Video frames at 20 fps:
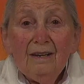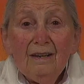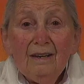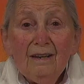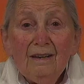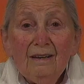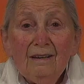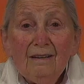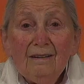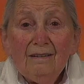
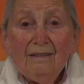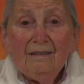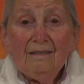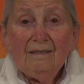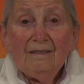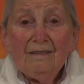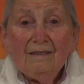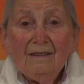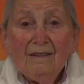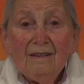
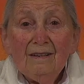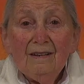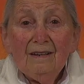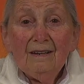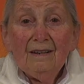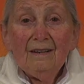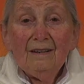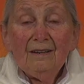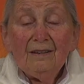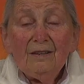And
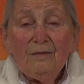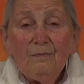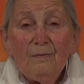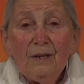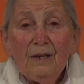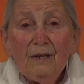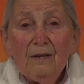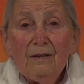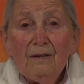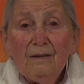it's
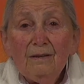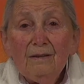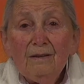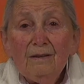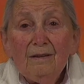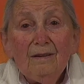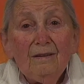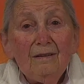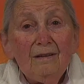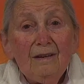
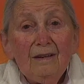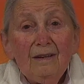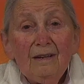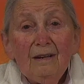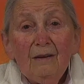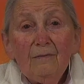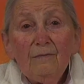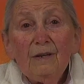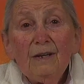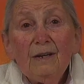been
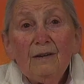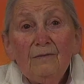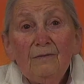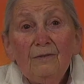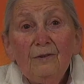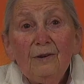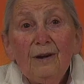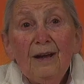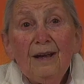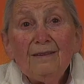lovely
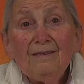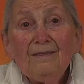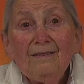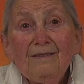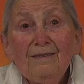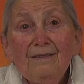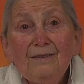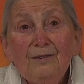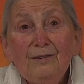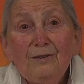for
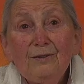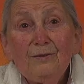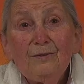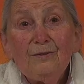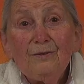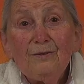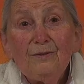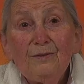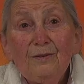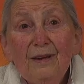us
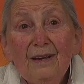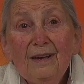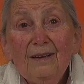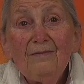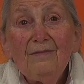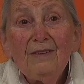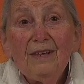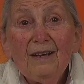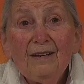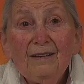to
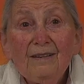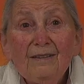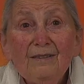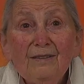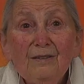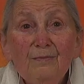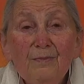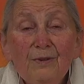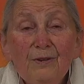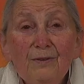have that
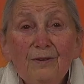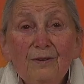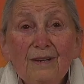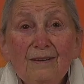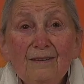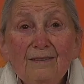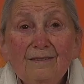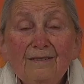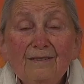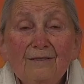
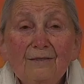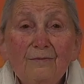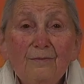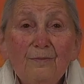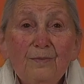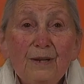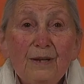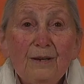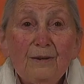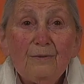experience of
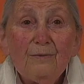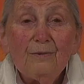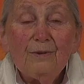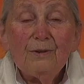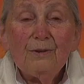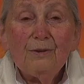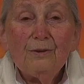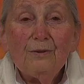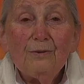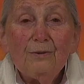being
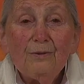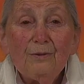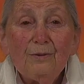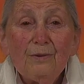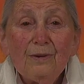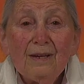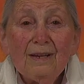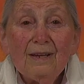with you